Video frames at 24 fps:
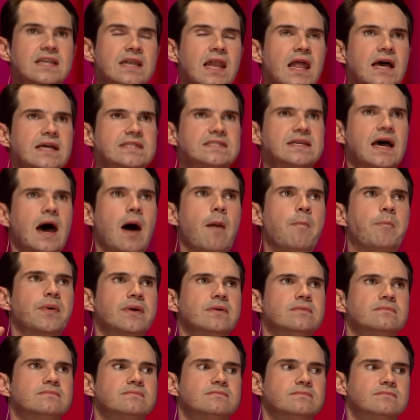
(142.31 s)
light up.
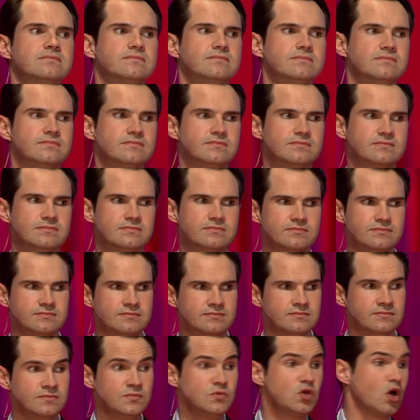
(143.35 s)

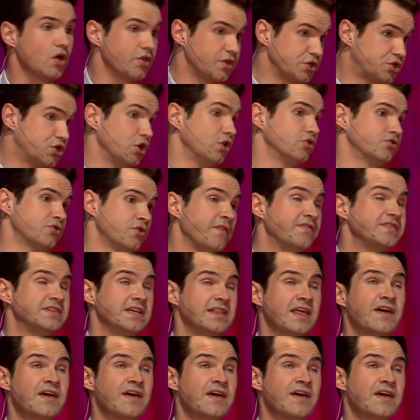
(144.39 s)
Not the children, obviously,